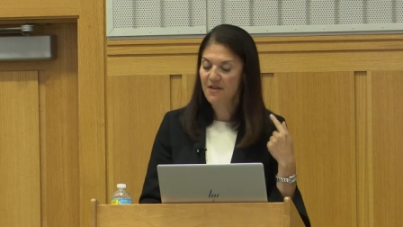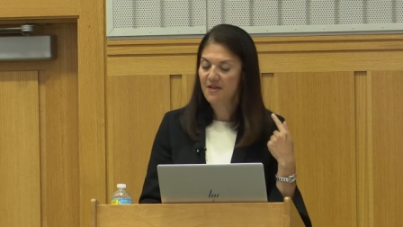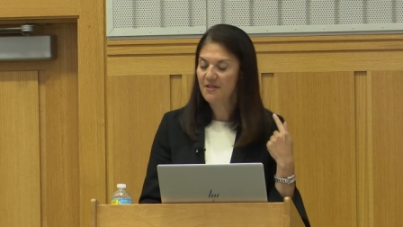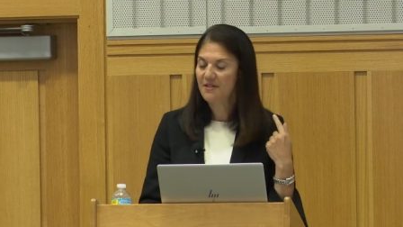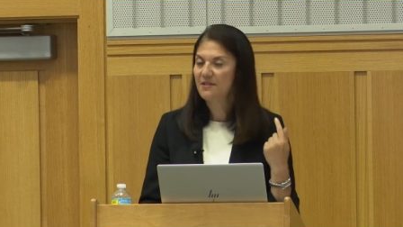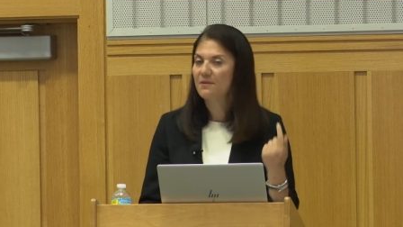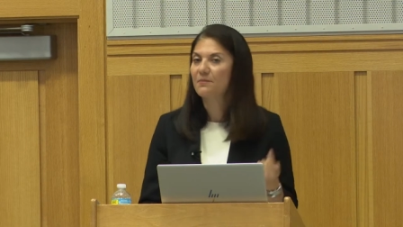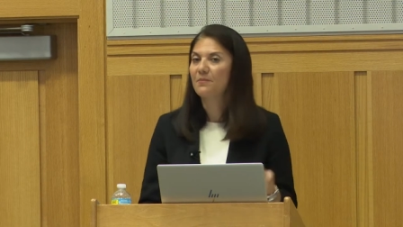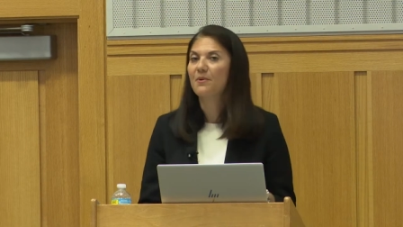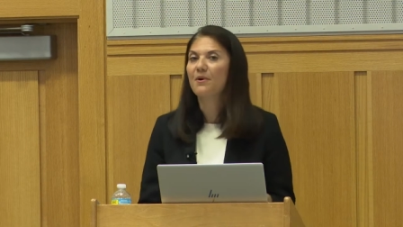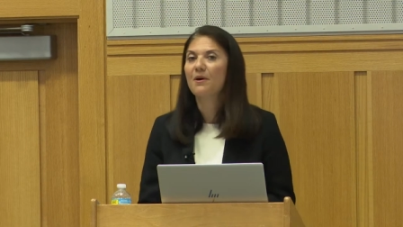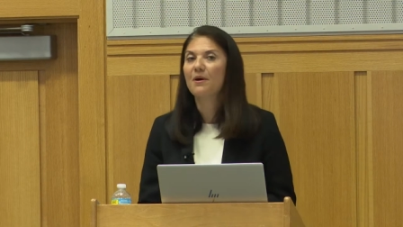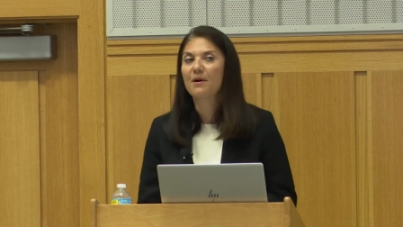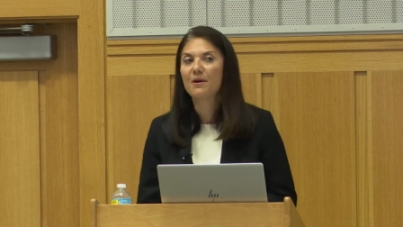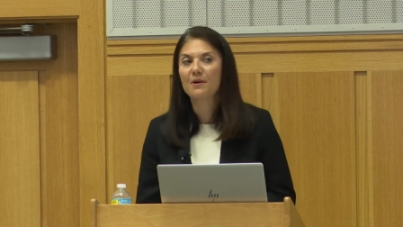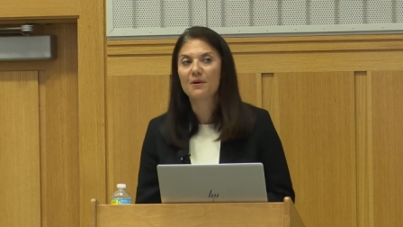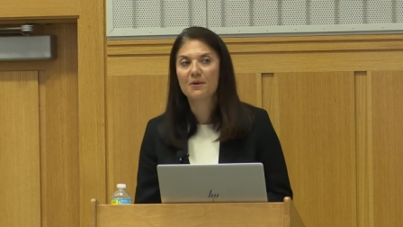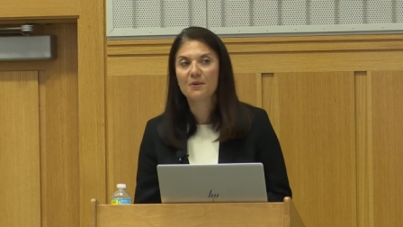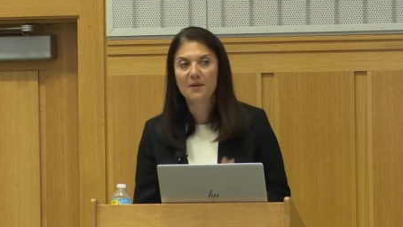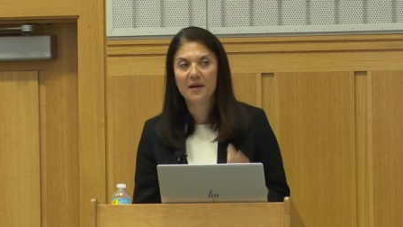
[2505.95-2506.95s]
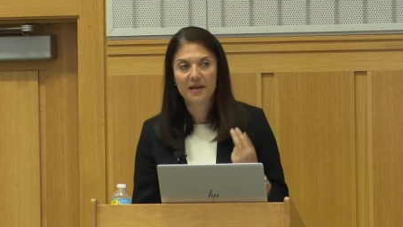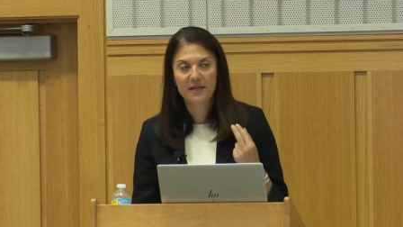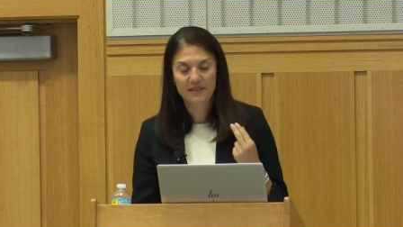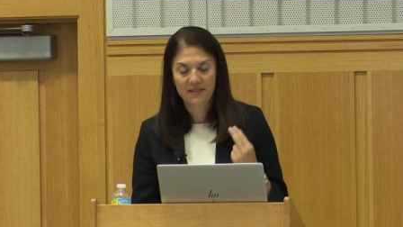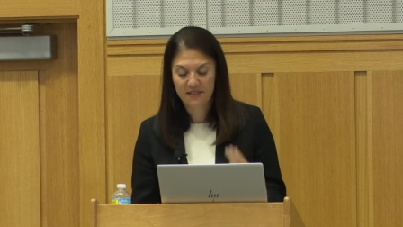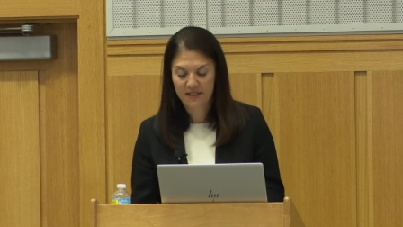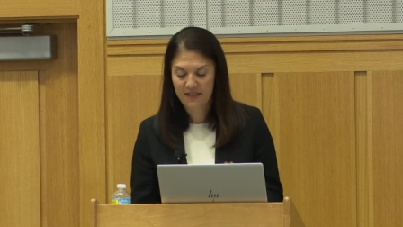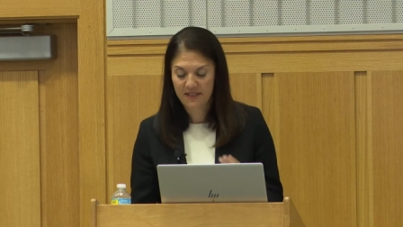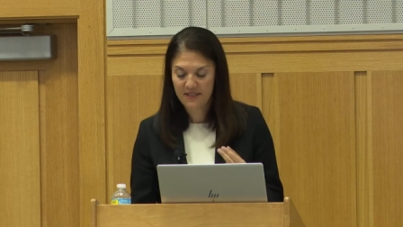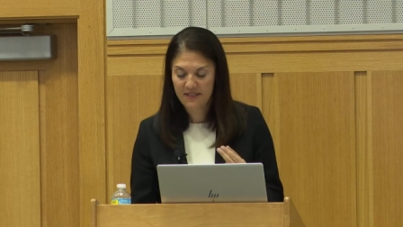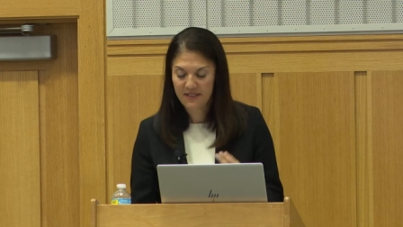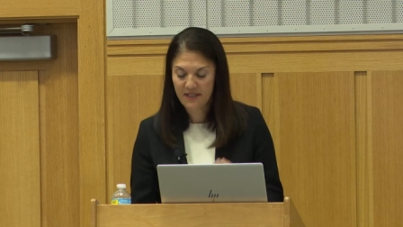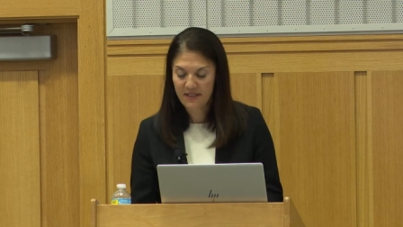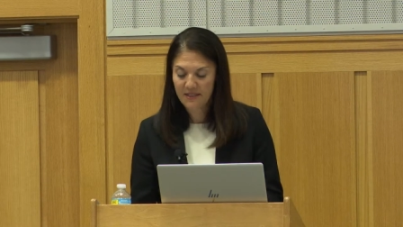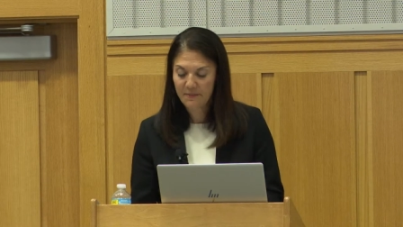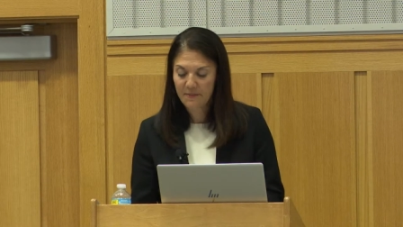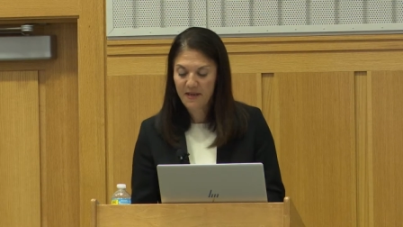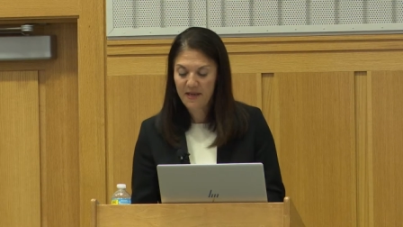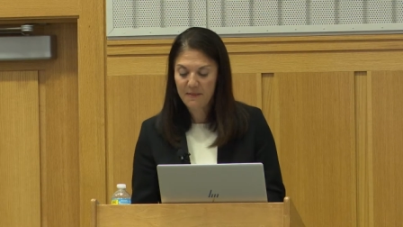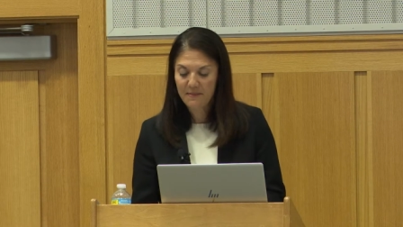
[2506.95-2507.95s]
to borrow, and to
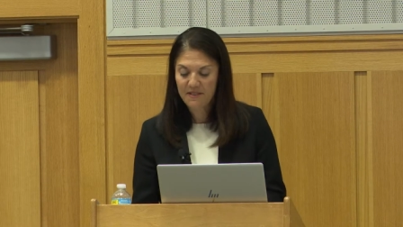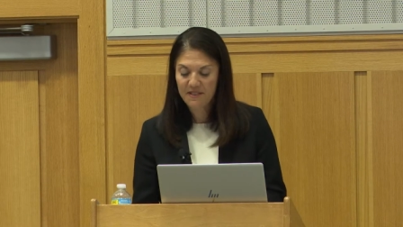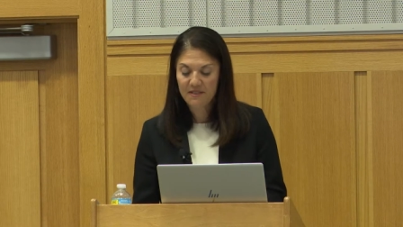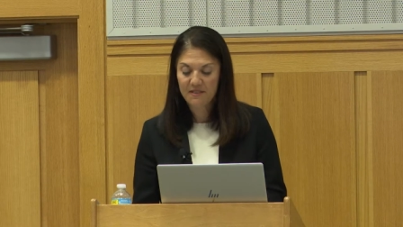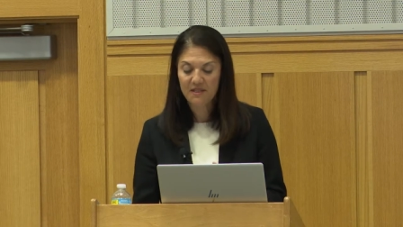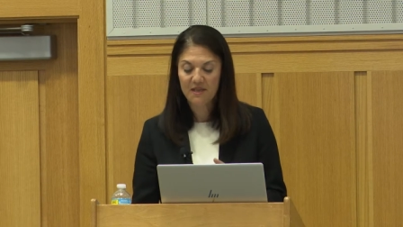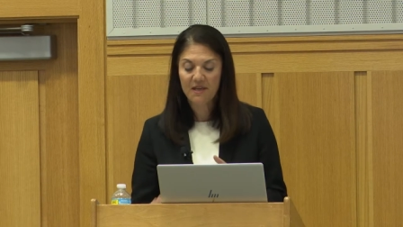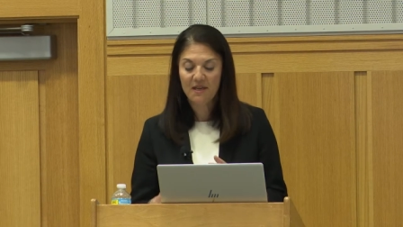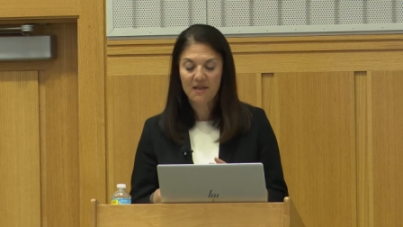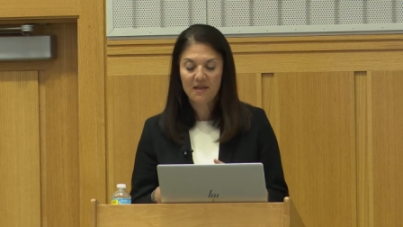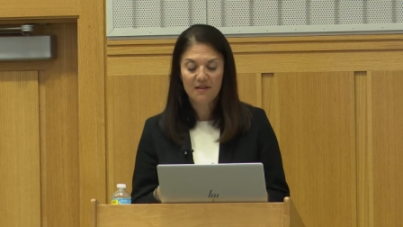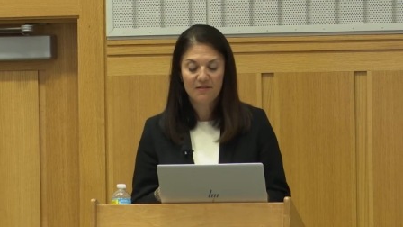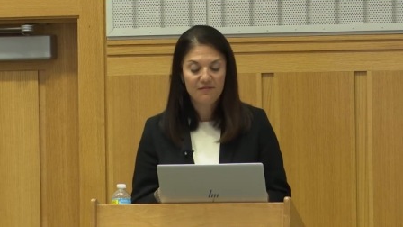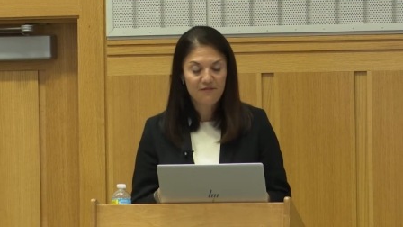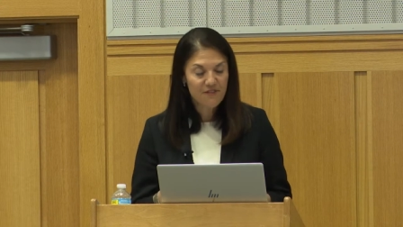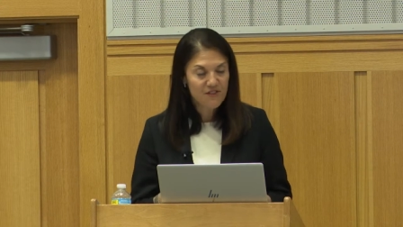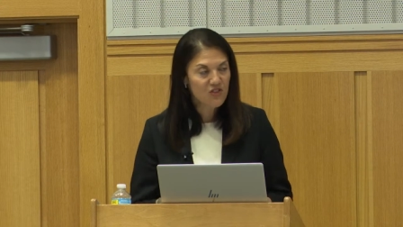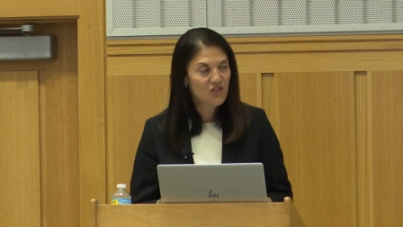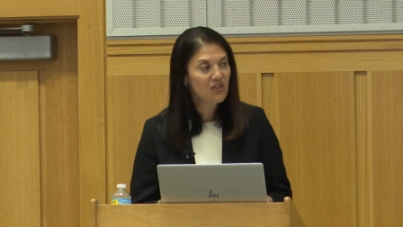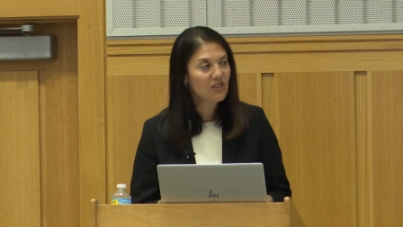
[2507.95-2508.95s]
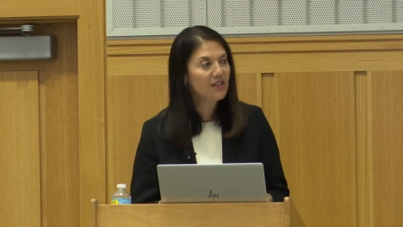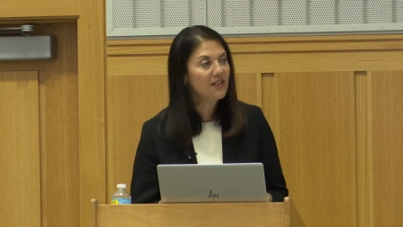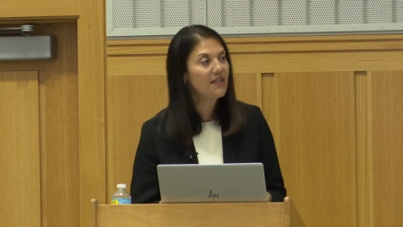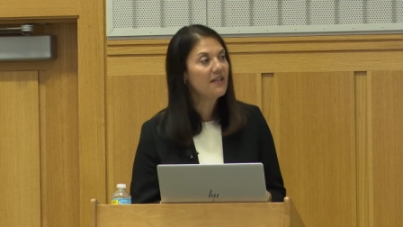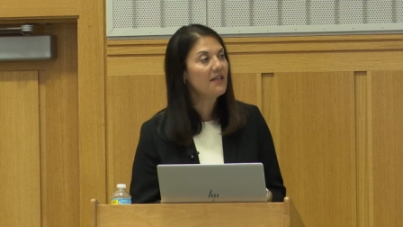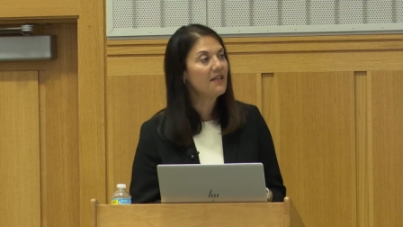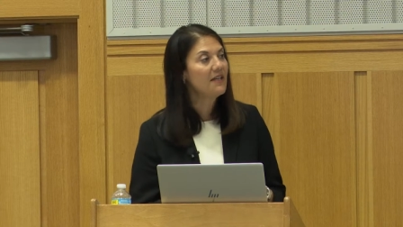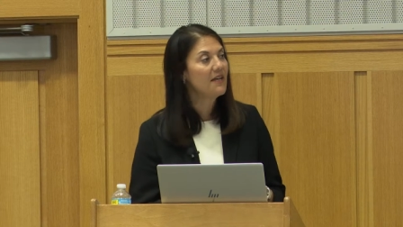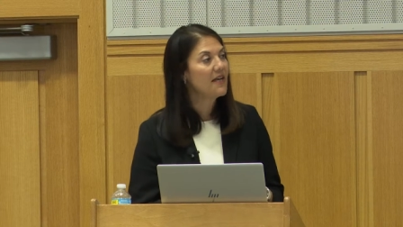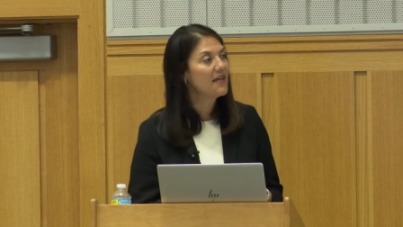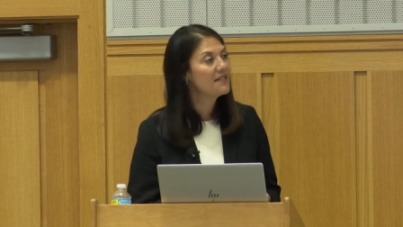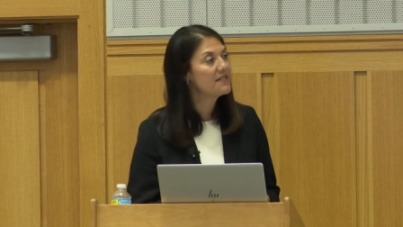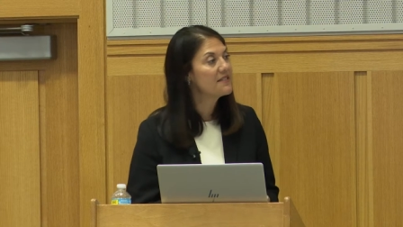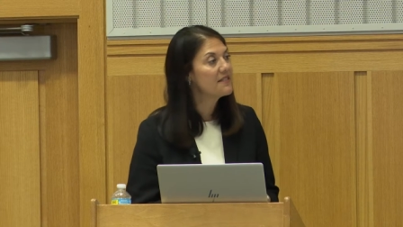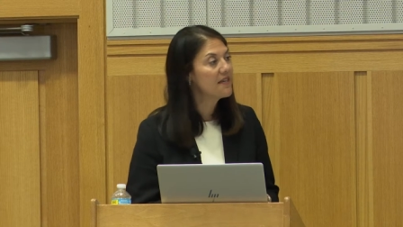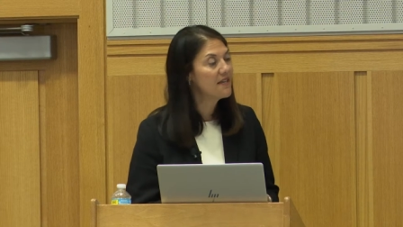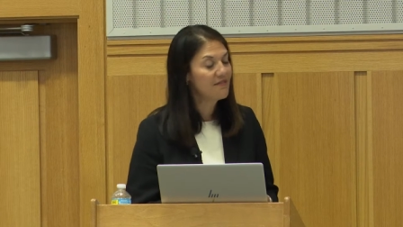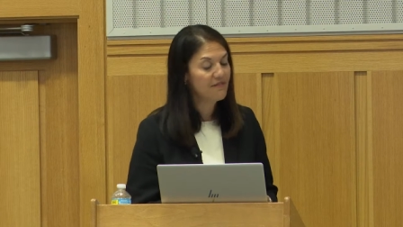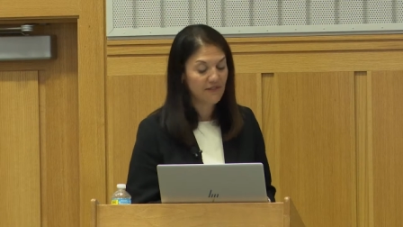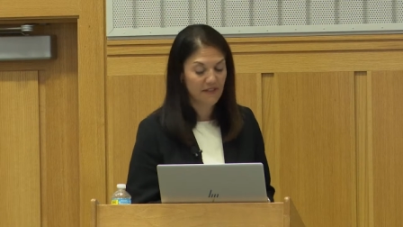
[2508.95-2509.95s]
conduct payments efficiently and
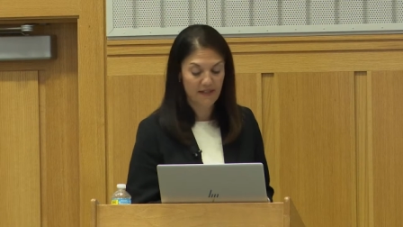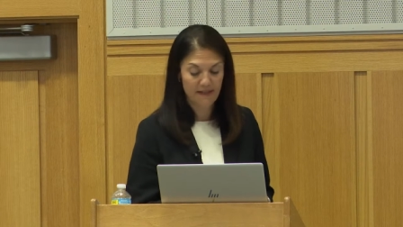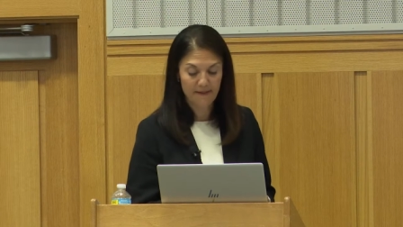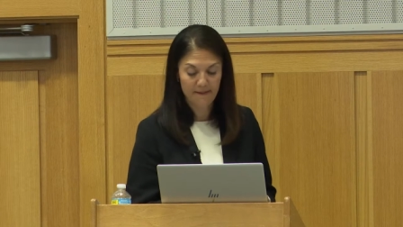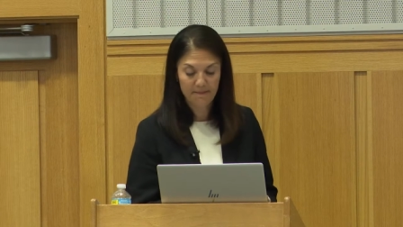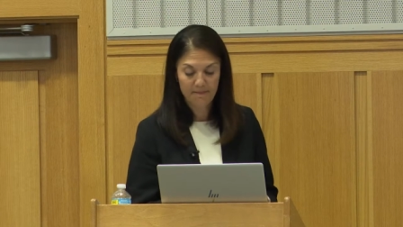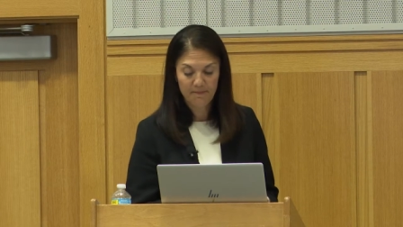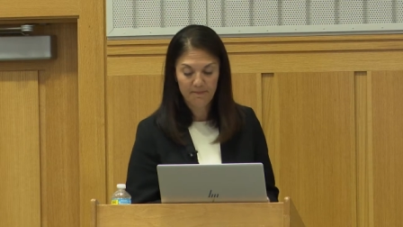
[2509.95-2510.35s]
safely.